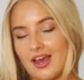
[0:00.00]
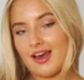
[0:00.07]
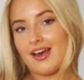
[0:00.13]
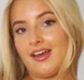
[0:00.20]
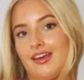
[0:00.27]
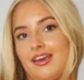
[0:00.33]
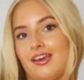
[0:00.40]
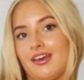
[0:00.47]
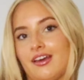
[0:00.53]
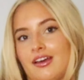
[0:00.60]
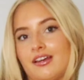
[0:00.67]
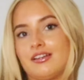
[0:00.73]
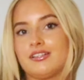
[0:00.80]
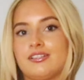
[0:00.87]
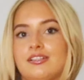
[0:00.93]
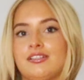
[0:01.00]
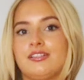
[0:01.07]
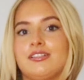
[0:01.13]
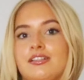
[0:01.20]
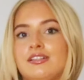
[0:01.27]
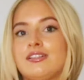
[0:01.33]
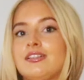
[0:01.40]
hi.
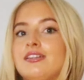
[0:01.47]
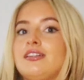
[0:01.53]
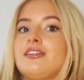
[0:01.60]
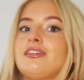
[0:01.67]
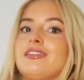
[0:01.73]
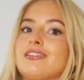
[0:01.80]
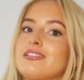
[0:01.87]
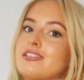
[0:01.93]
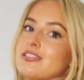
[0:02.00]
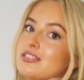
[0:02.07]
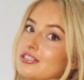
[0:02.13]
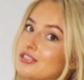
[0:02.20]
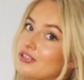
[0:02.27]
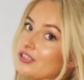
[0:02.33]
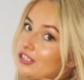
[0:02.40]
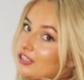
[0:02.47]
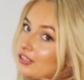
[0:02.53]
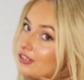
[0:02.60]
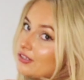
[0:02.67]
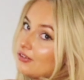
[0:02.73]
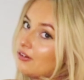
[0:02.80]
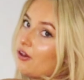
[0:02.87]
This is so
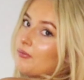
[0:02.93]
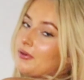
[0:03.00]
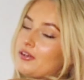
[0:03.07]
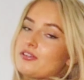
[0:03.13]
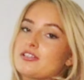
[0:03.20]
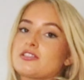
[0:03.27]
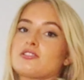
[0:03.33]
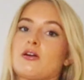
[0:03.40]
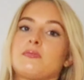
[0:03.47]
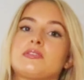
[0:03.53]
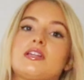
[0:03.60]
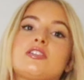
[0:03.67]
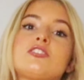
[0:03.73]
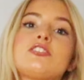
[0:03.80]
cute. Oh my god, this top is